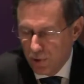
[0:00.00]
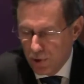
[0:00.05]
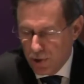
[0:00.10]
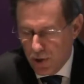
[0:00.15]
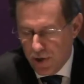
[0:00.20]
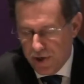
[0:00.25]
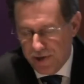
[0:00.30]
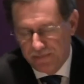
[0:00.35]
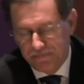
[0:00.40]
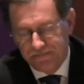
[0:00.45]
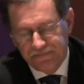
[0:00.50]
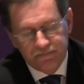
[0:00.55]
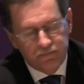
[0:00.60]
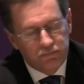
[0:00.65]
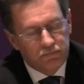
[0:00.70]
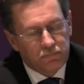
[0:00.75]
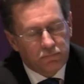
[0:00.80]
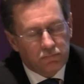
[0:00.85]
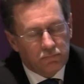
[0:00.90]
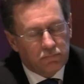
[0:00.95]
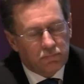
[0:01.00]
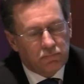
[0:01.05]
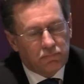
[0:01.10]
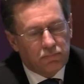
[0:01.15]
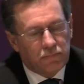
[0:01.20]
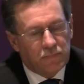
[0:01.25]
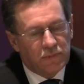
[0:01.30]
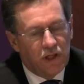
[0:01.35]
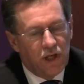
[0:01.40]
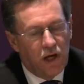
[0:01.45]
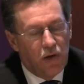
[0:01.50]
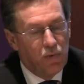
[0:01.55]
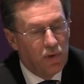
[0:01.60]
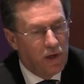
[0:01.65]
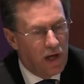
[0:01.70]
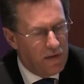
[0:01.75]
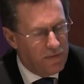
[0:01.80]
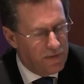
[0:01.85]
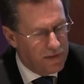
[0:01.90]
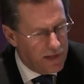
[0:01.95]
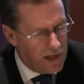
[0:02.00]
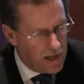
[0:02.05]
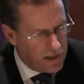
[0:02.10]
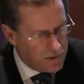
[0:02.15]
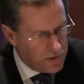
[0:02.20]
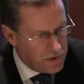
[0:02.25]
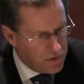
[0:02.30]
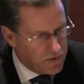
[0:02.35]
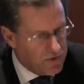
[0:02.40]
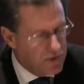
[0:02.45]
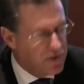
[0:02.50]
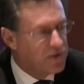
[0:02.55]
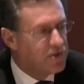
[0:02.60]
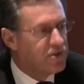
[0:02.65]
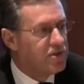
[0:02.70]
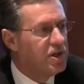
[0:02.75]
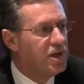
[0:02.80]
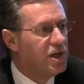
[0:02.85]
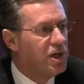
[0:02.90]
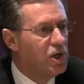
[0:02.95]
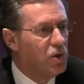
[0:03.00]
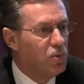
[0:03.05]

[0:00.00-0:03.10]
will go in and we'll have a diagnosis.